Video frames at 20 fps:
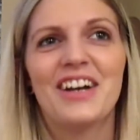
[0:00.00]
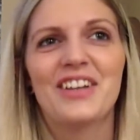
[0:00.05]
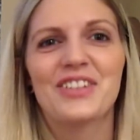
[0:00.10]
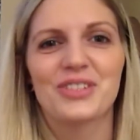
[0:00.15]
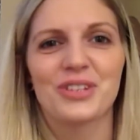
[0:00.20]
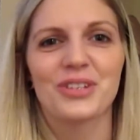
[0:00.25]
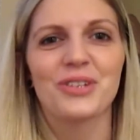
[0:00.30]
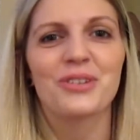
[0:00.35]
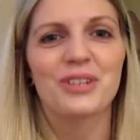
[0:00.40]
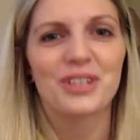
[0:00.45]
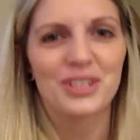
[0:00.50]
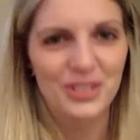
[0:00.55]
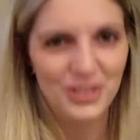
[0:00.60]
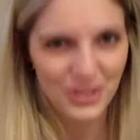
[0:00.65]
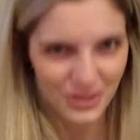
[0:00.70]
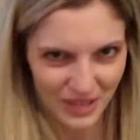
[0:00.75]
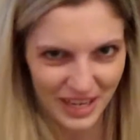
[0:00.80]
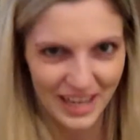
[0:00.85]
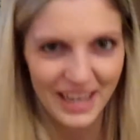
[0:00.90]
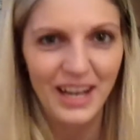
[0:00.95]
so you can
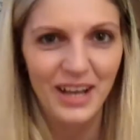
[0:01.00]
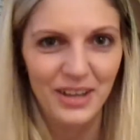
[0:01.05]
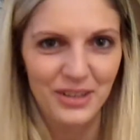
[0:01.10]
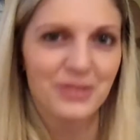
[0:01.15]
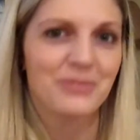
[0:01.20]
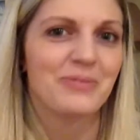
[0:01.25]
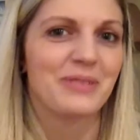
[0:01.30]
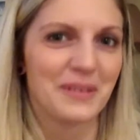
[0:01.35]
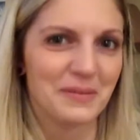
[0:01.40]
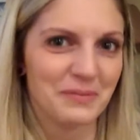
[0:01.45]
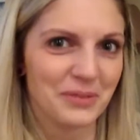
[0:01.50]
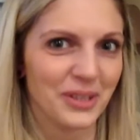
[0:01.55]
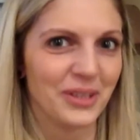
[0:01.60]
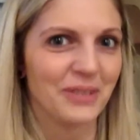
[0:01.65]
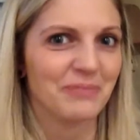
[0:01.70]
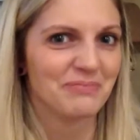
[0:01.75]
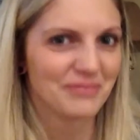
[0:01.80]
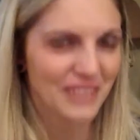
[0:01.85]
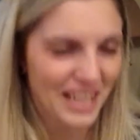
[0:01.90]
trick other people.